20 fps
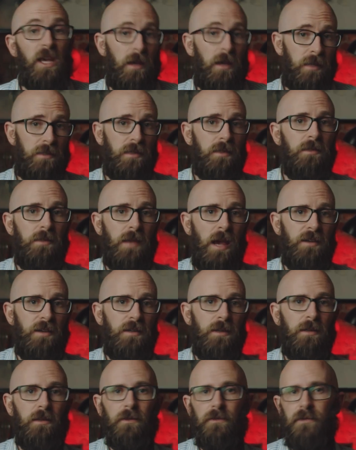A
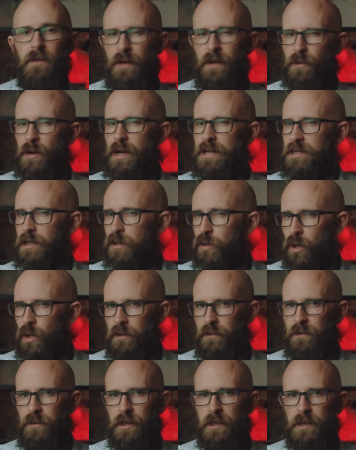succession of never-ending
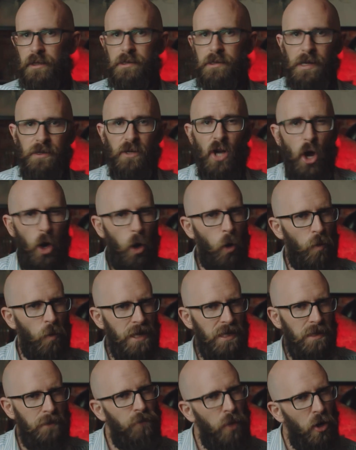conflicts had
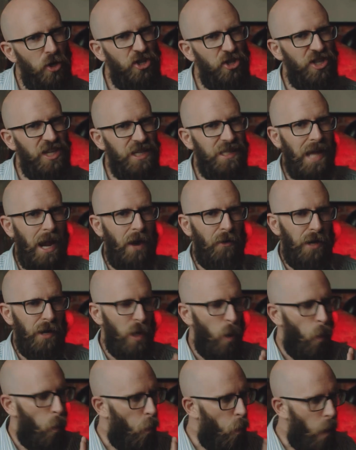already pushed this
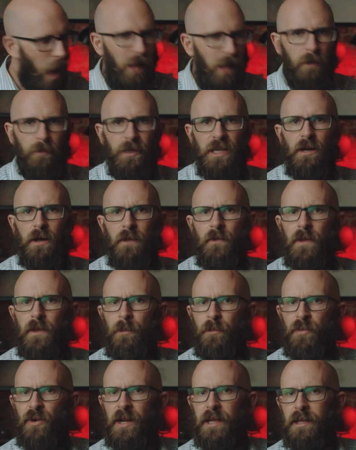area well beyond the
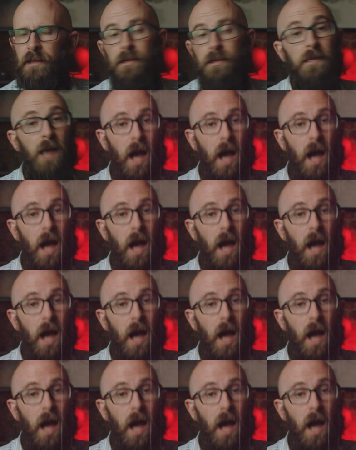brink, and